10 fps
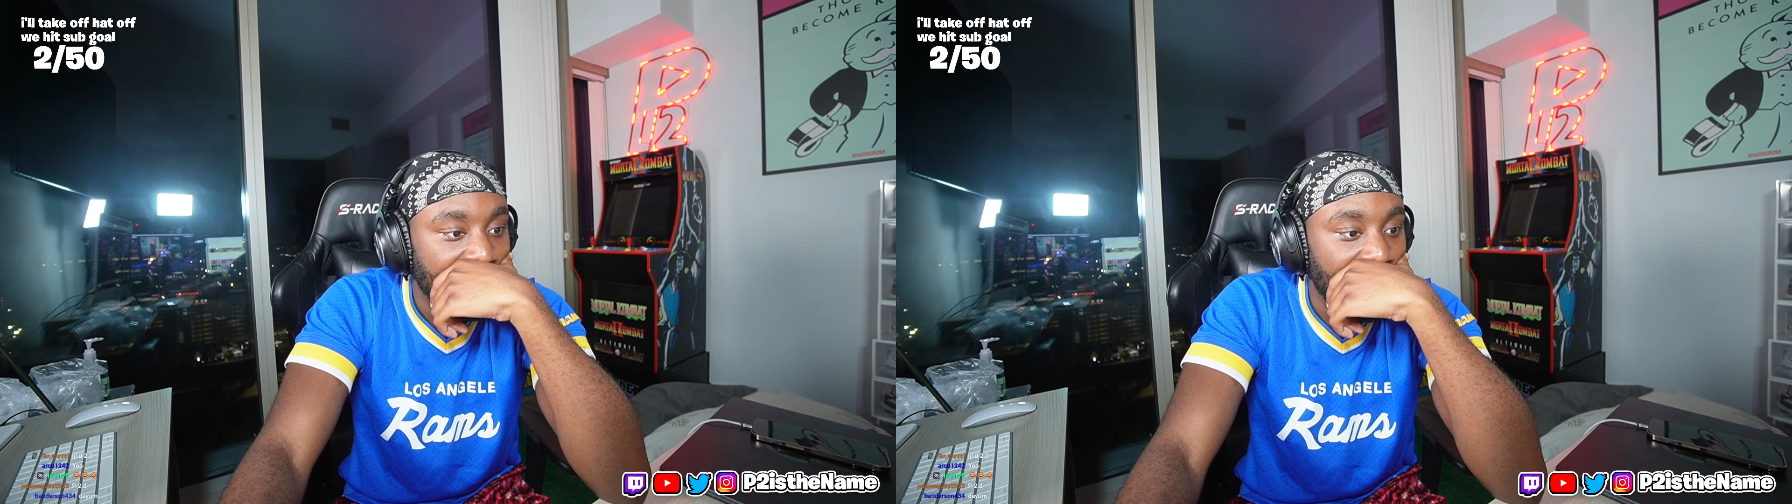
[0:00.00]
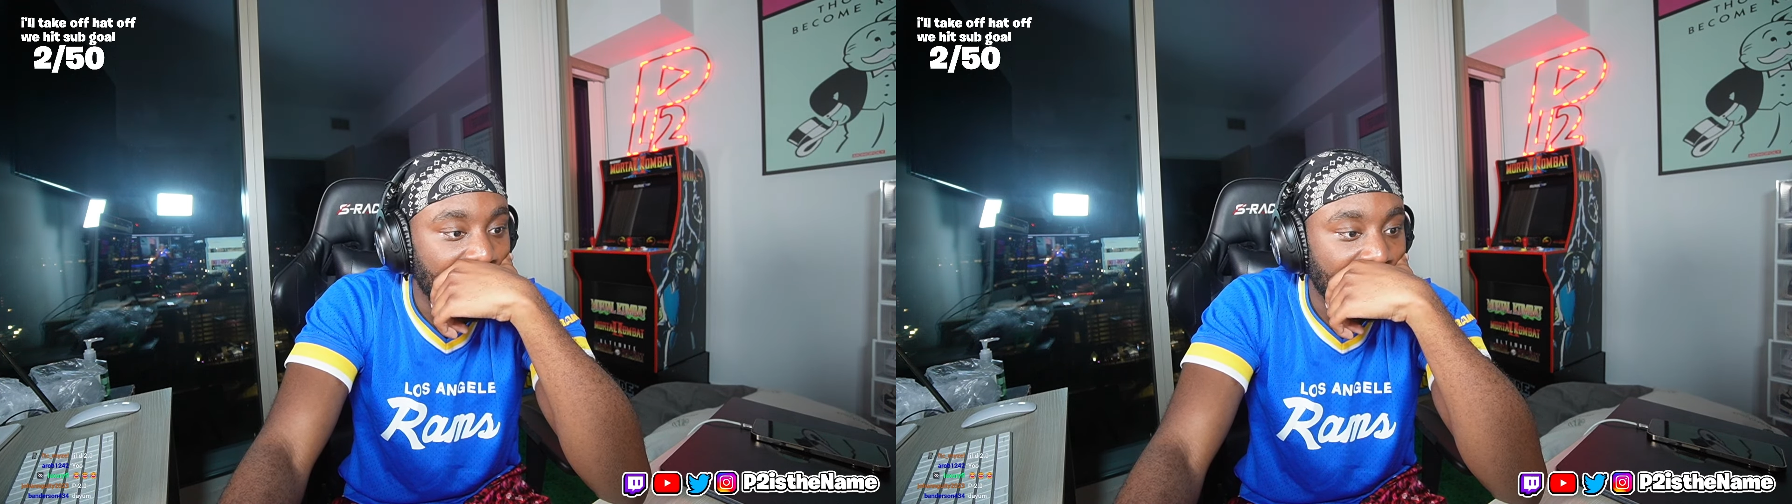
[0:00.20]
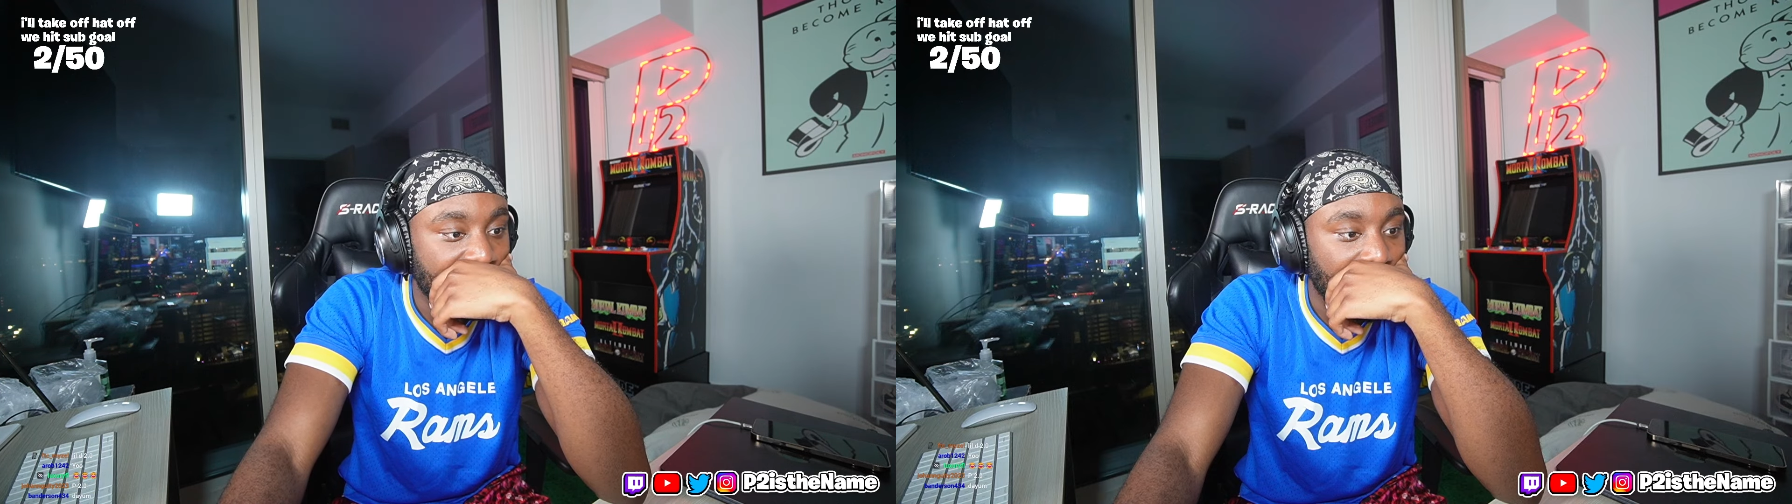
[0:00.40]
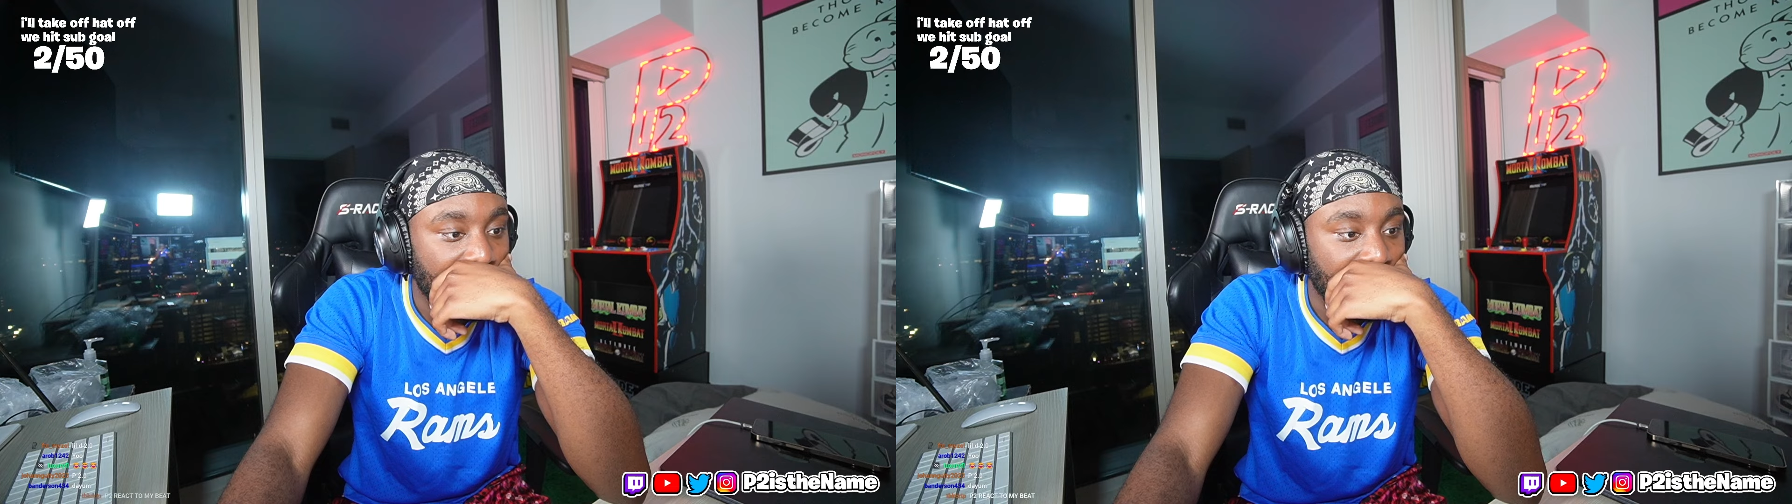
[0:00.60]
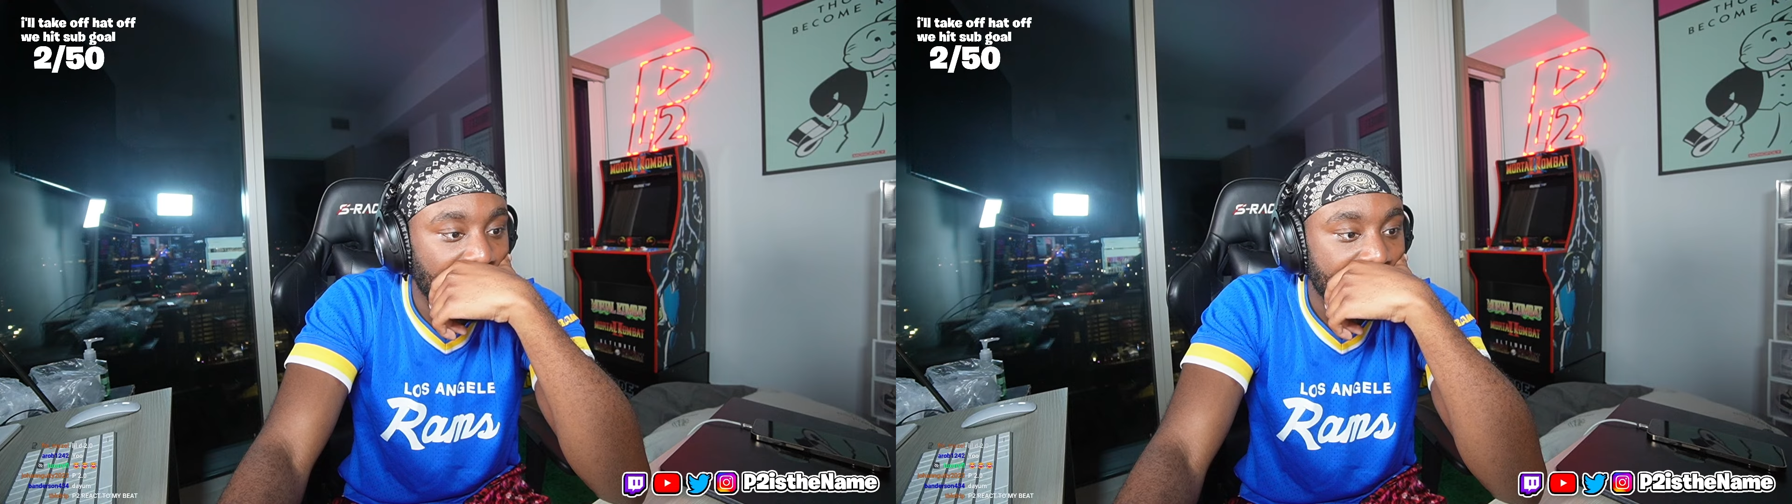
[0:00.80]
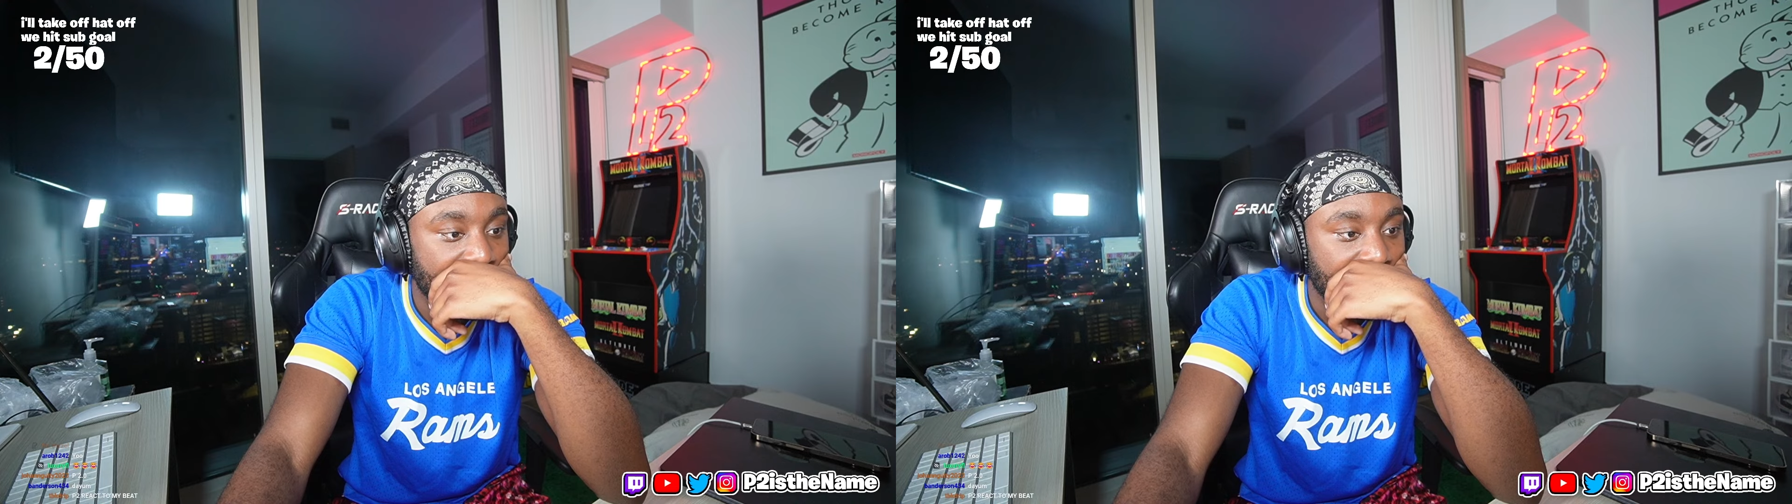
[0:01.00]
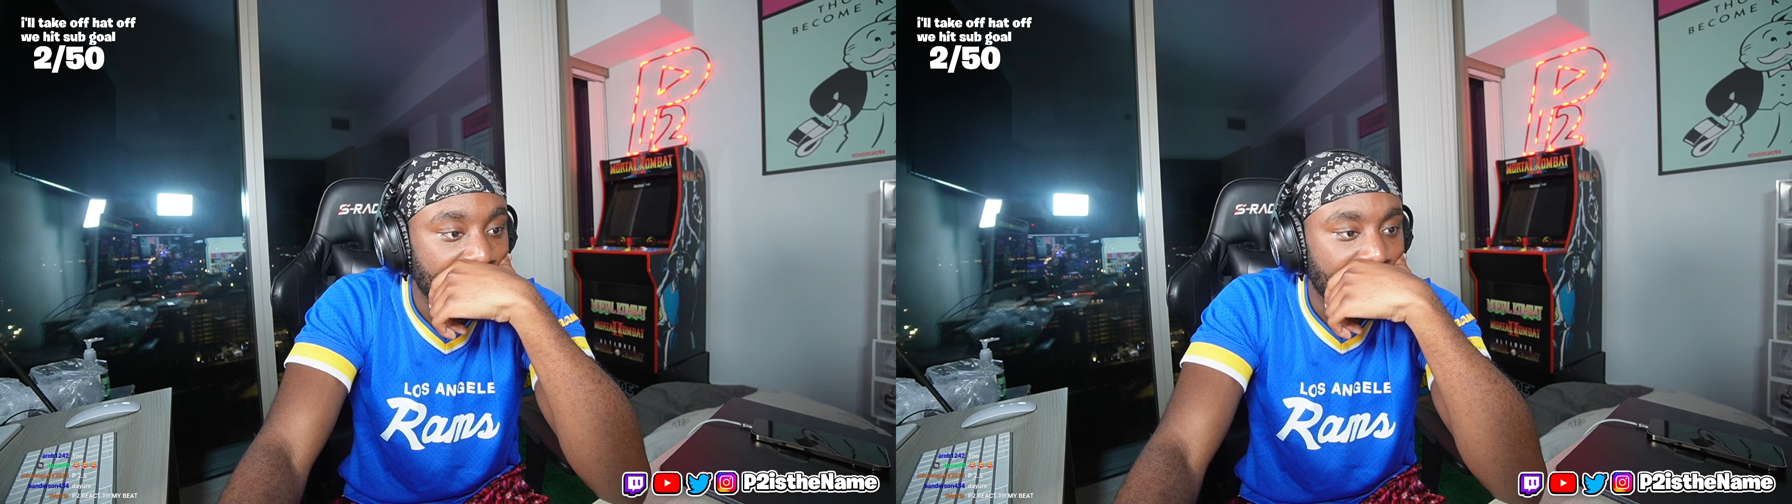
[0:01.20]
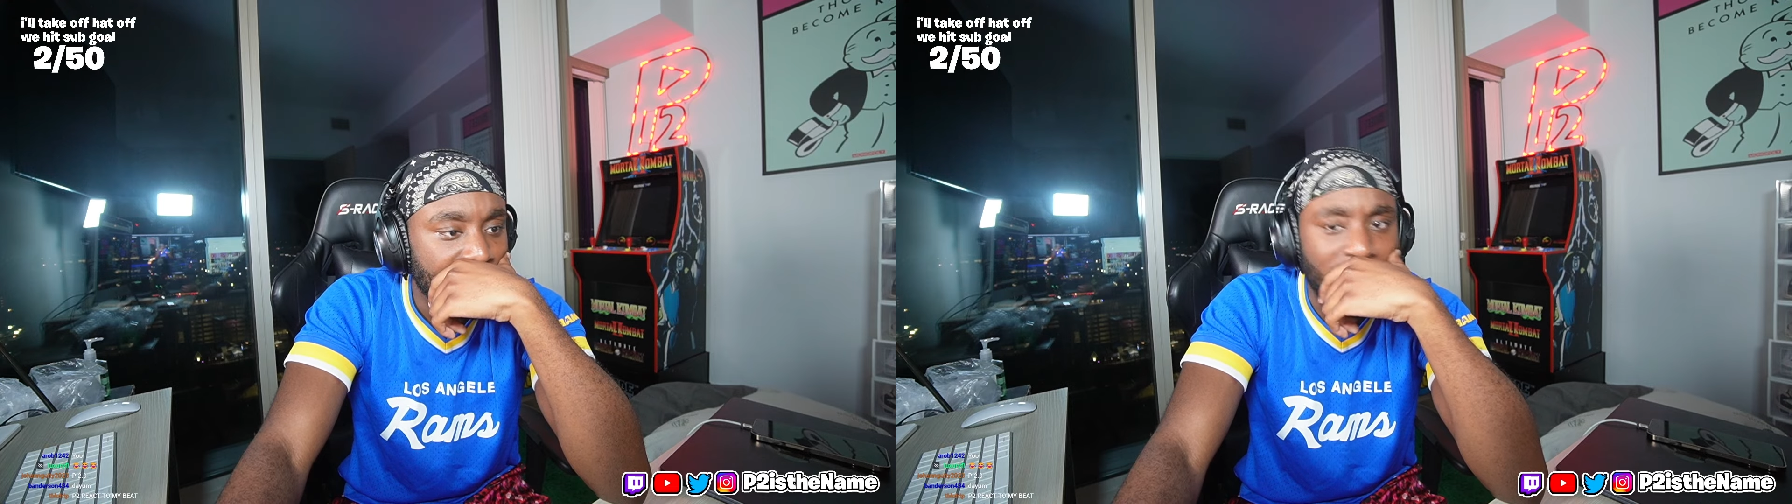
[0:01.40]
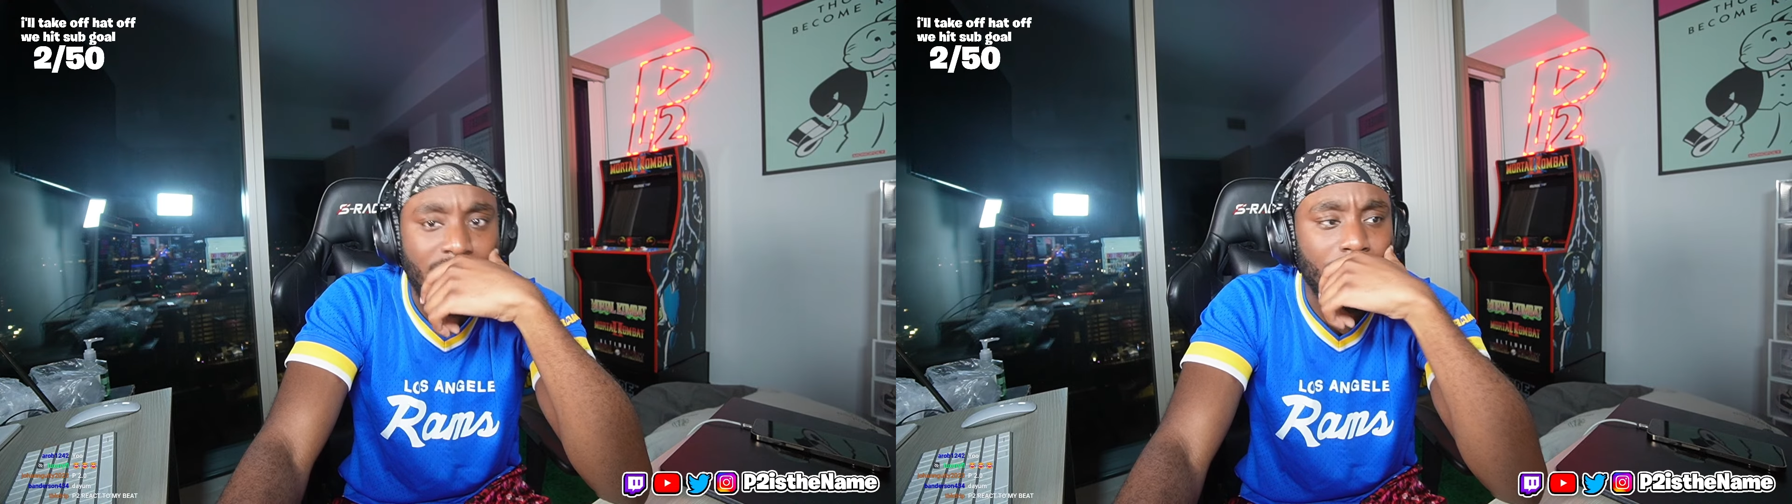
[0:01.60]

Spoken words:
In my Dropbox. Damn,